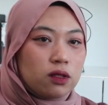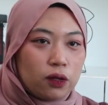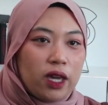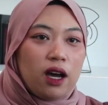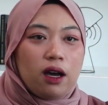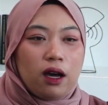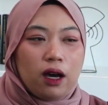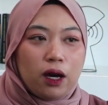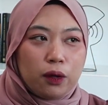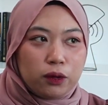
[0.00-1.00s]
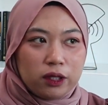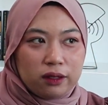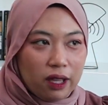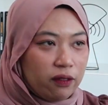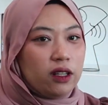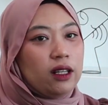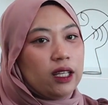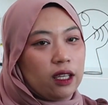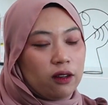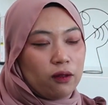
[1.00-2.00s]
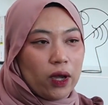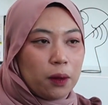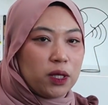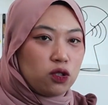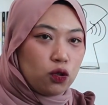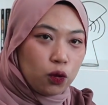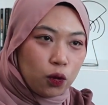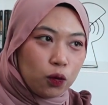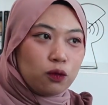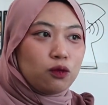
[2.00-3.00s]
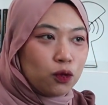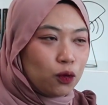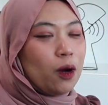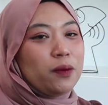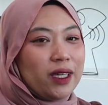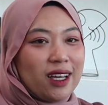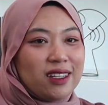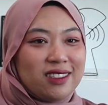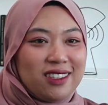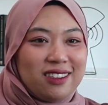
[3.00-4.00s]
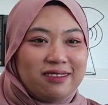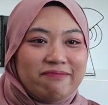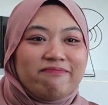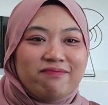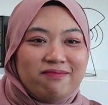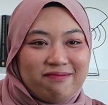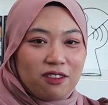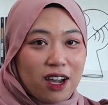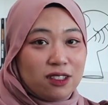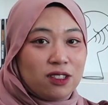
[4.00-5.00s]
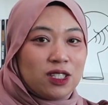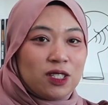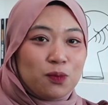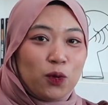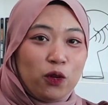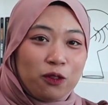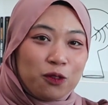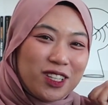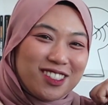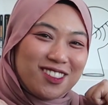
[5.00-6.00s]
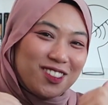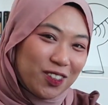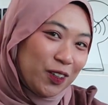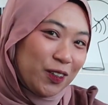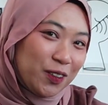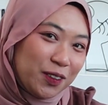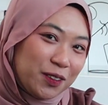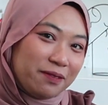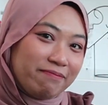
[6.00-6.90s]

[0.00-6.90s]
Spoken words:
So yeah, I will definitely recommend Zoho through aplikasi. Run smooth with Zoho.